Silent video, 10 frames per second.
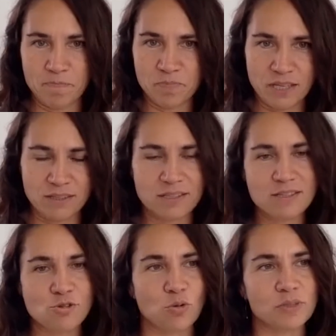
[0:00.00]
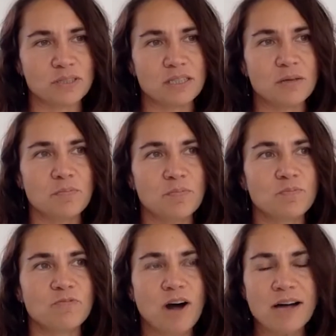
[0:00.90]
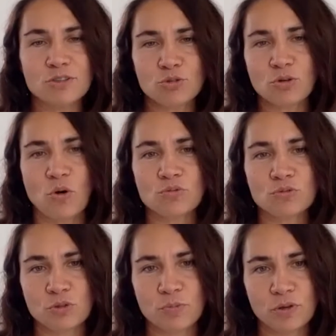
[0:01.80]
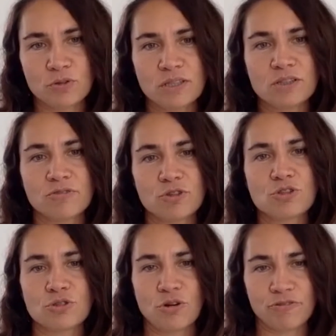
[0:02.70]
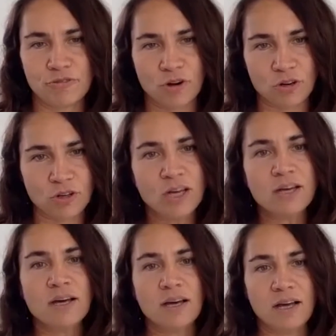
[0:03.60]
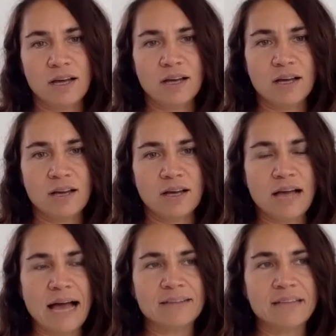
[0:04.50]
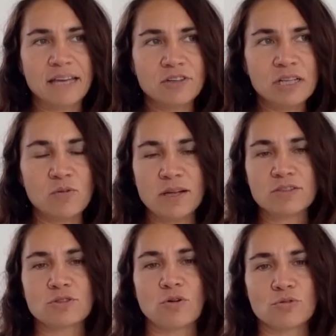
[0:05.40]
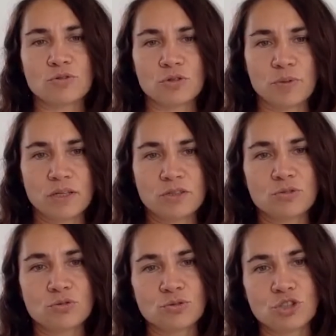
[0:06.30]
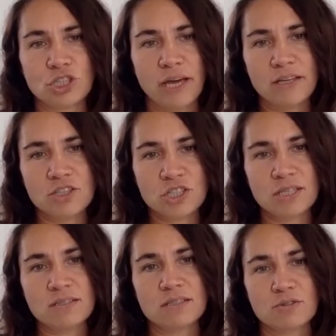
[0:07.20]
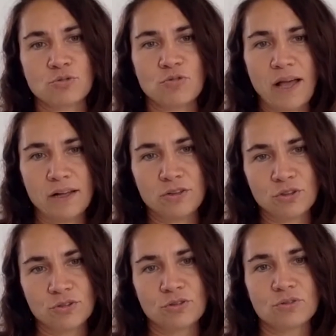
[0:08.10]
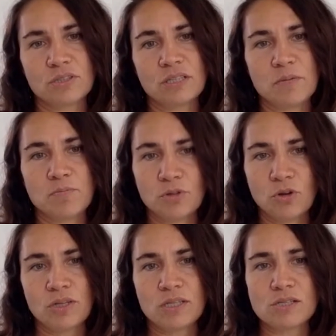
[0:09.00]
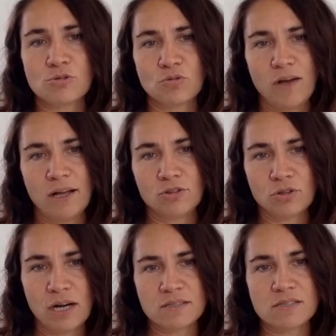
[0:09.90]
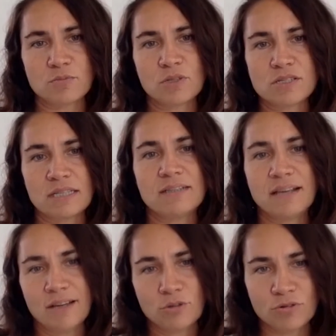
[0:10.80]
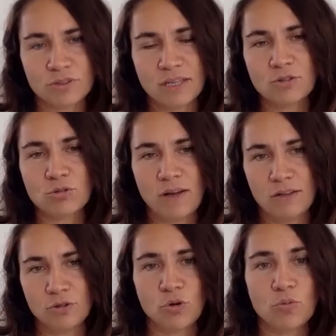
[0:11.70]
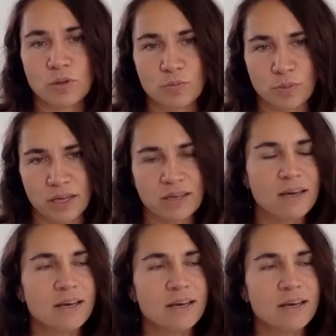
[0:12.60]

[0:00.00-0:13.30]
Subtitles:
in this community want to contribute in the future of work. And they really want to contribute to change it, to value the employees, to value customers, in the end of the day, to value human beings.